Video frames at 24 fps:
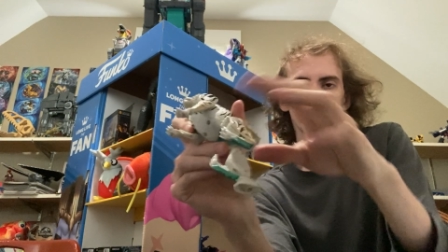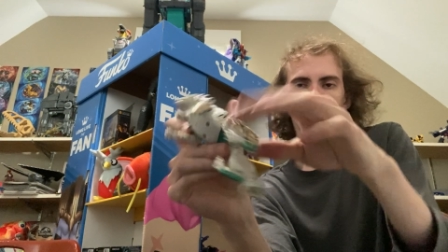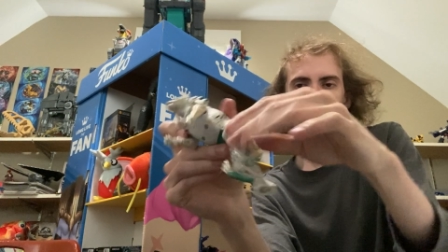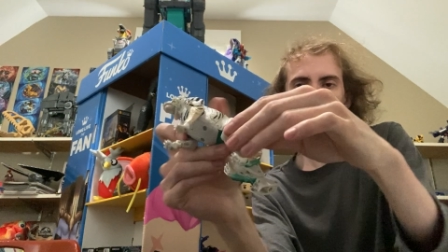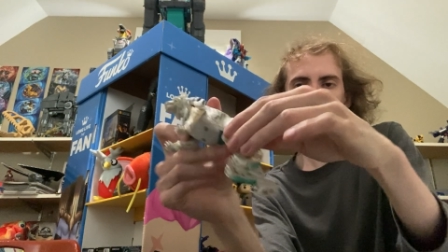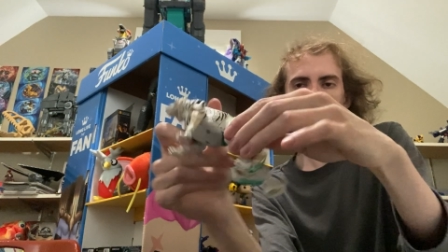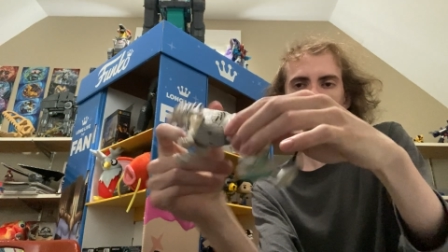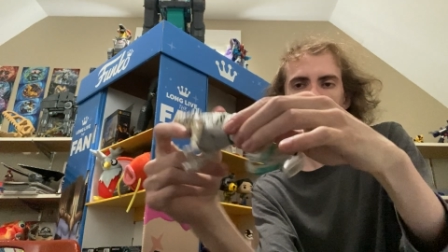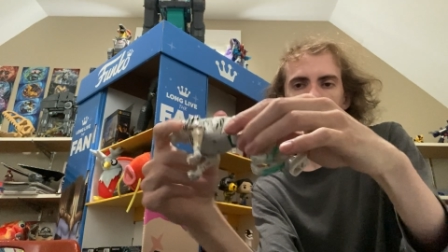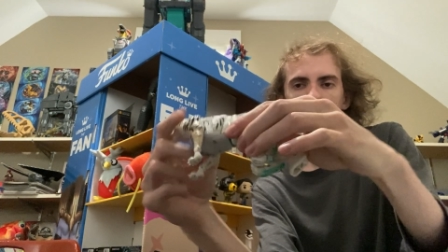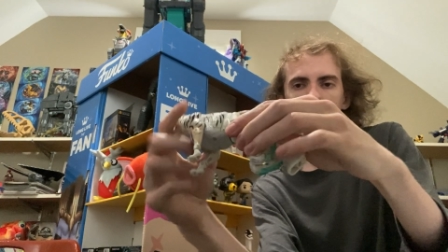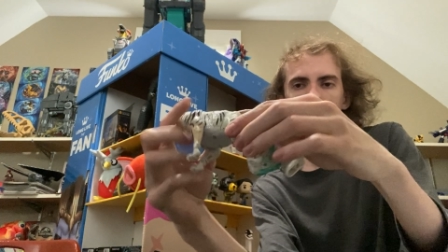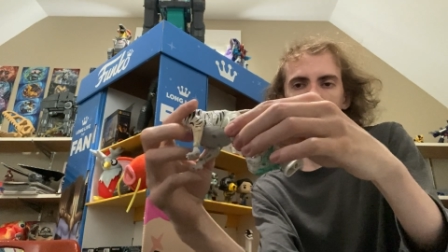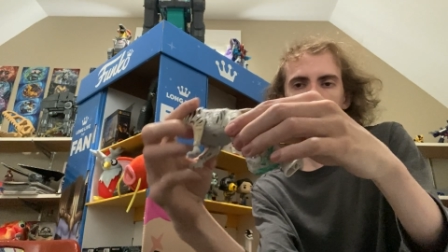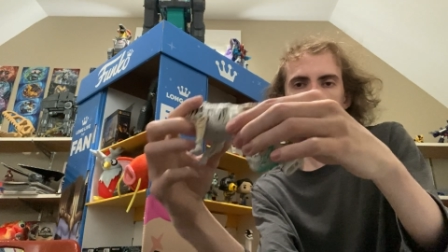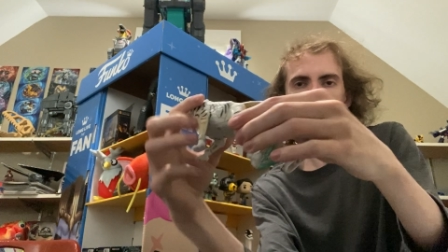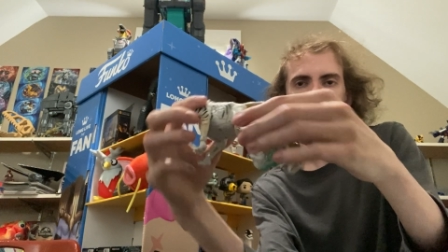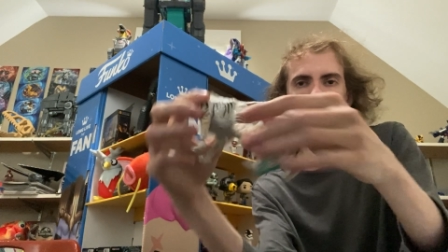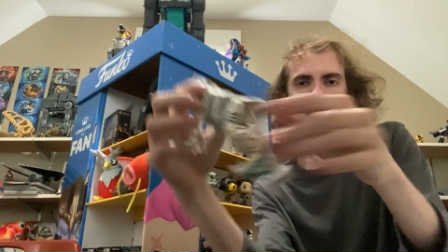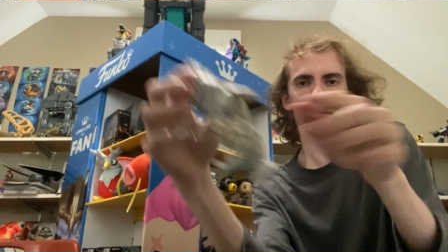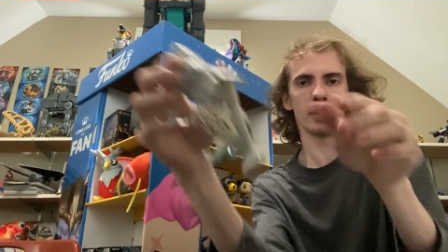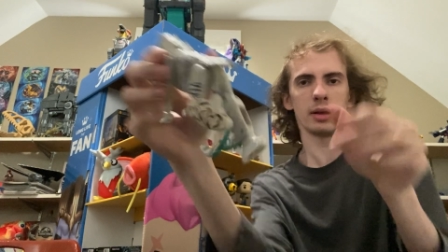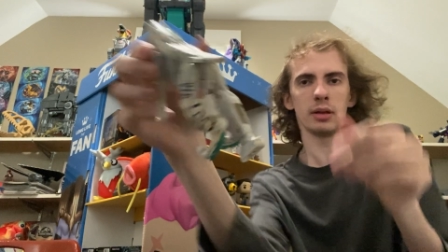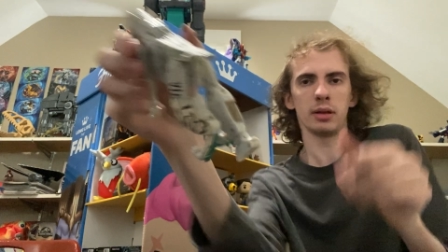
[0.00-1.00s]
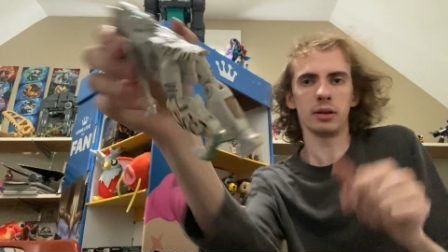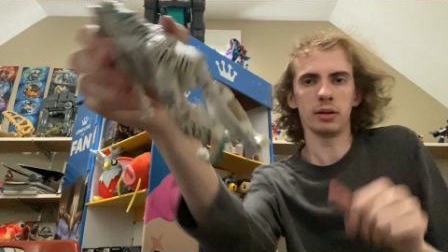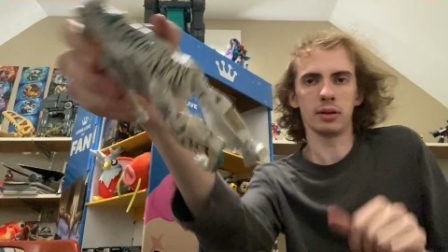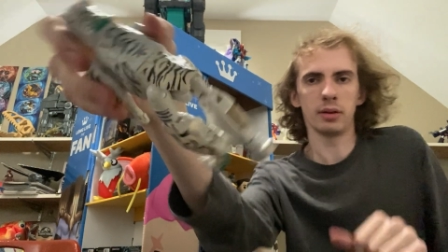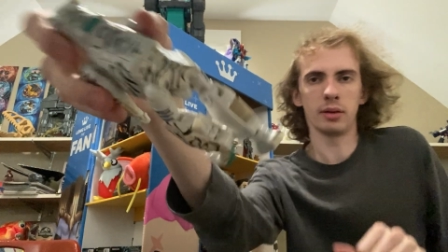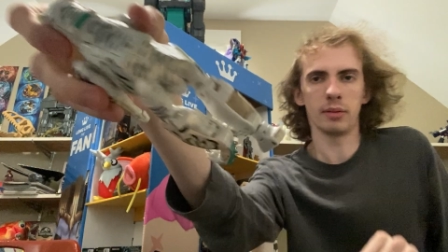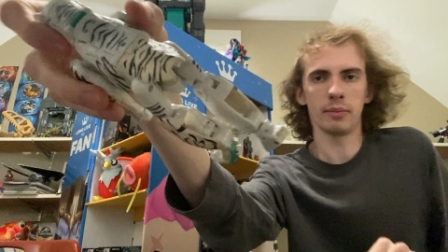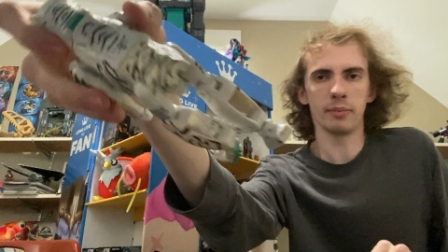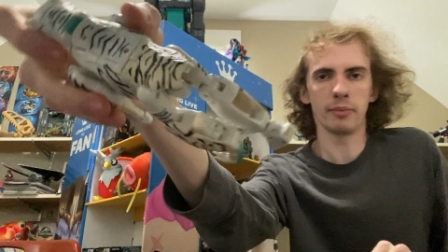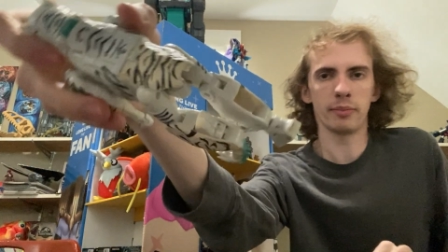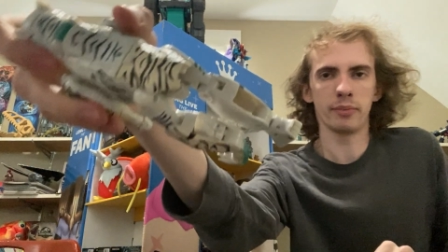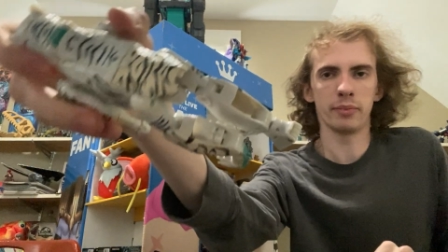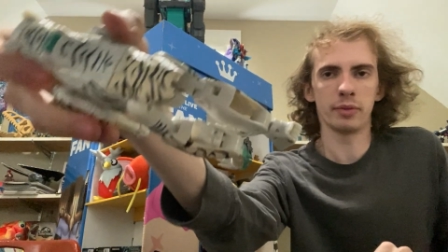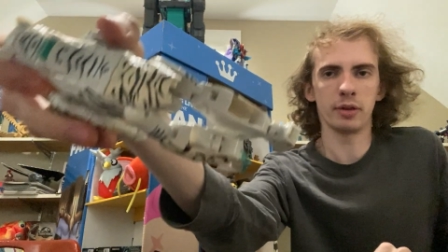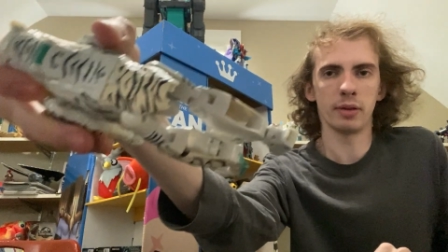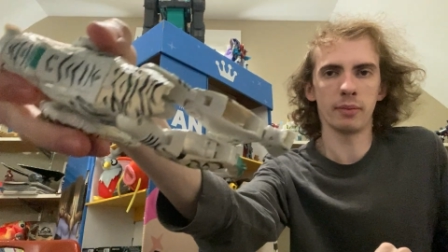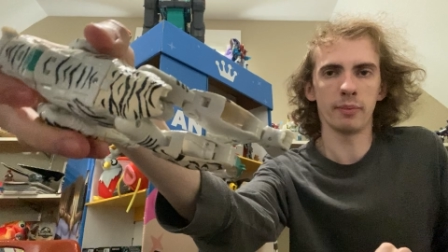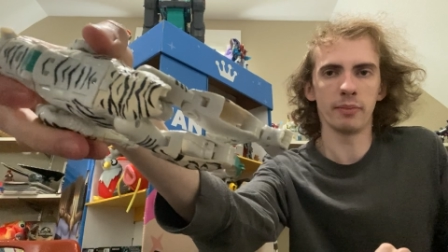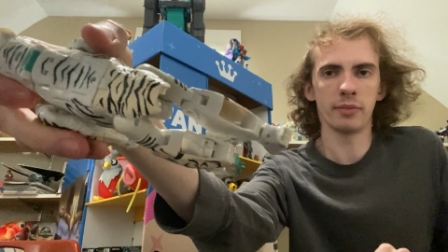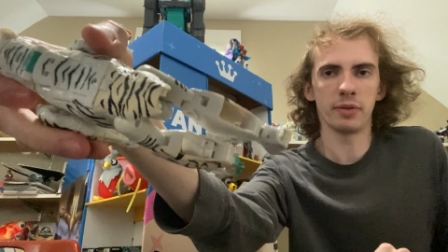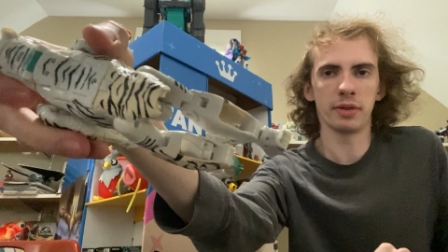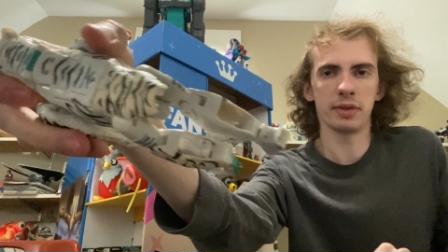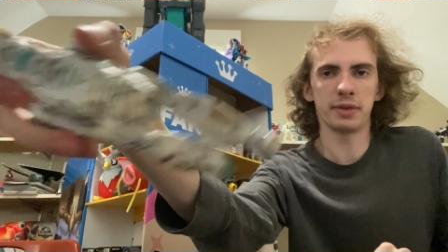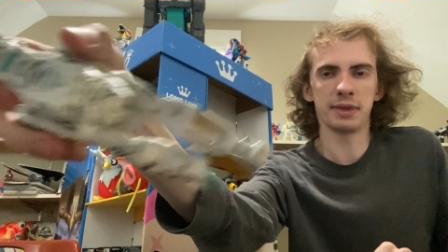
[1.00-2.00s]
the leg, my bad, the, the
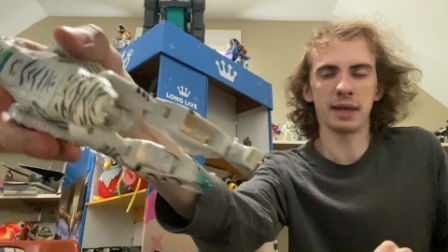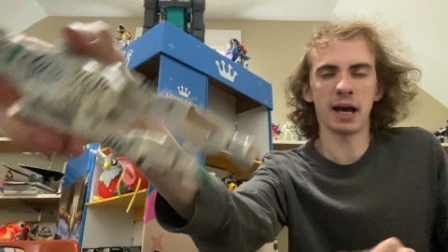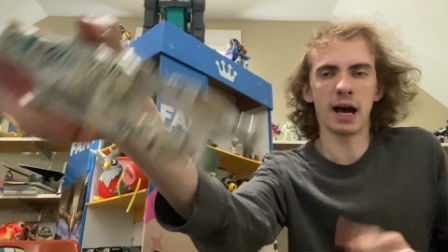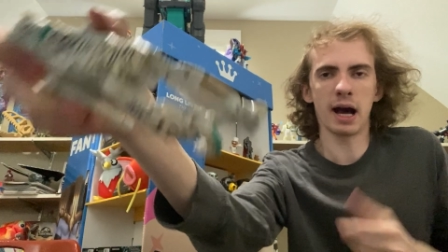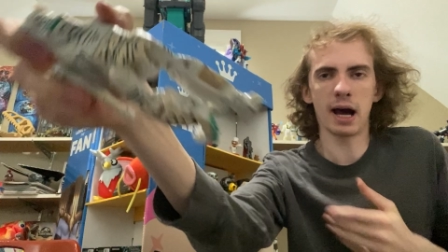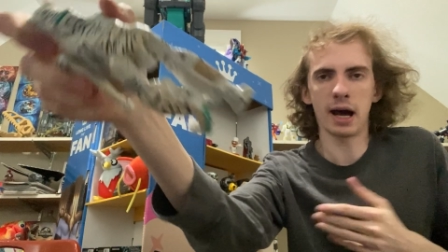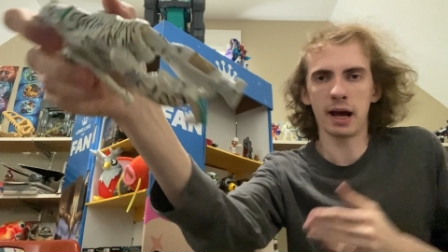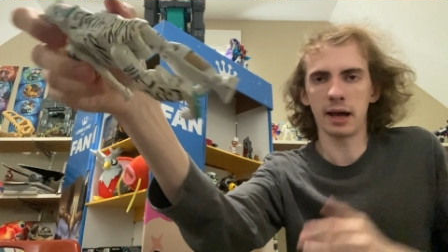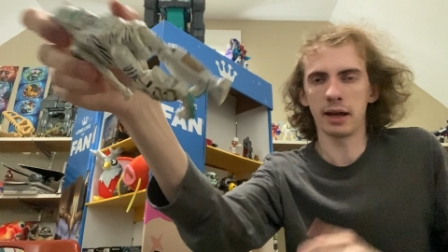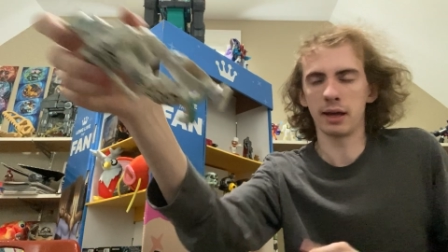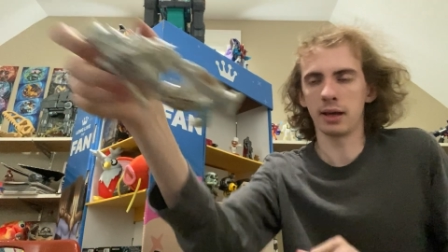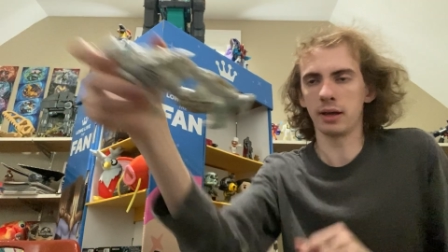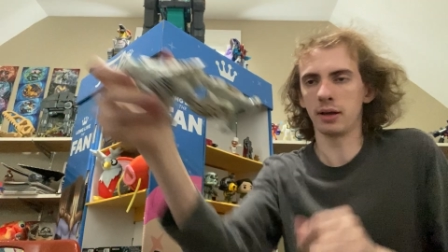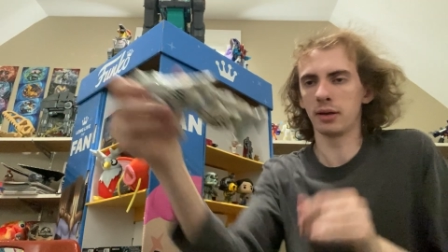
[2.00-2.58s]
thigh.